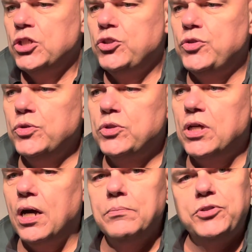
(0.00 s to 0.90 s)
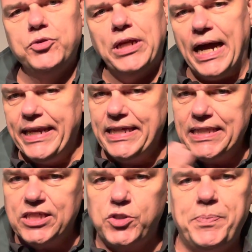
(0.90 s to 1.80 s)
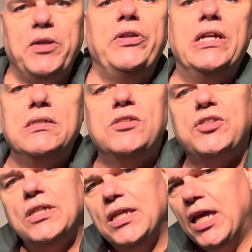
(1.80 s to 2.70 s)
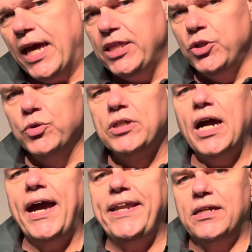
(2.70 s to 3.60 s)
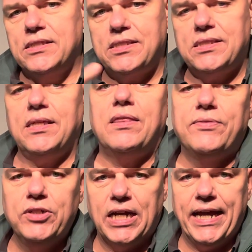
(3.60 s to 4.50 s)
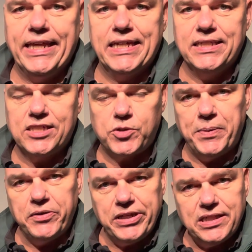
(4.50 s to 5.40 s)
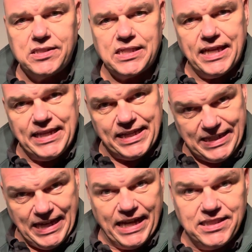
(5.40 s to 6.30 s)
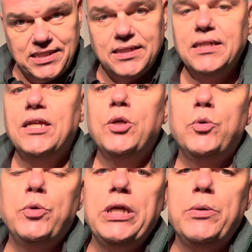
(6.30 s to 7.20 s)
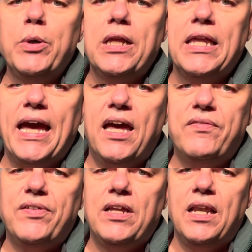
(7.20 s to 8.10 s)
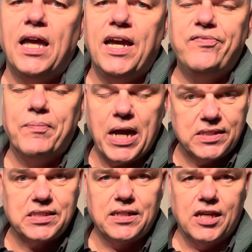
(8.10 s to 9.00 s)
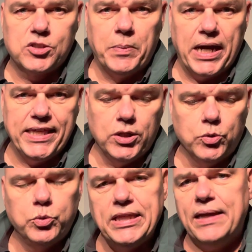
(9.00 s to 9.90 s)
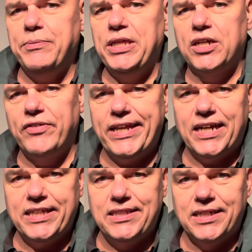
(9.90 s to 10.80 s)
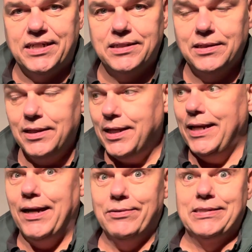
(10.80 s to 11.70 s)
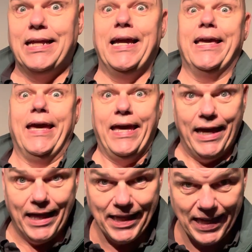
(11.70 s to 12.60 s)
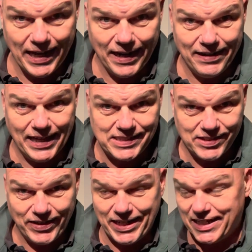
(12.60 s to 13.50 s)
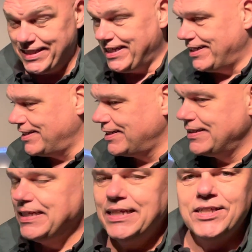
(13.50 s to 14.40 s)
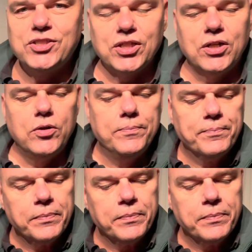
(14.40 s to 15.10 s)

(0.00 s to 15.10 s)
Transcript: to come to the Heineken experience and you guide us through the Heineken experience, and at the end we will have a live masterclass by you. Would that be a great idea? And I was like, hell yeah, that's a great idea. So